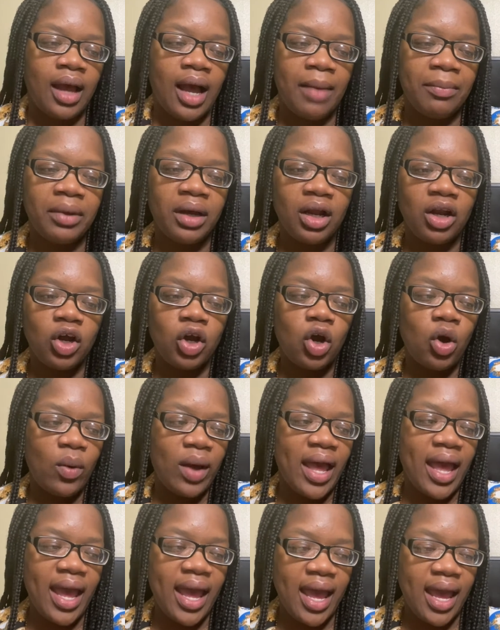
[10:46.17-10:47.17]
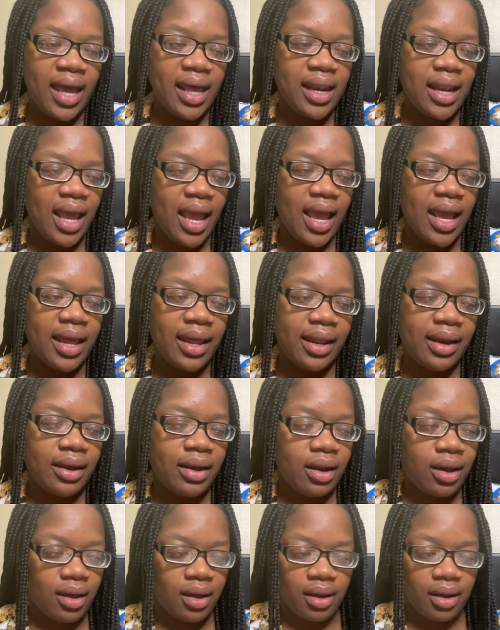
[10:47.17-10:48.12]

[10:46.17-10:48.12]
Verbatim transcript: I'm gonna go ahead and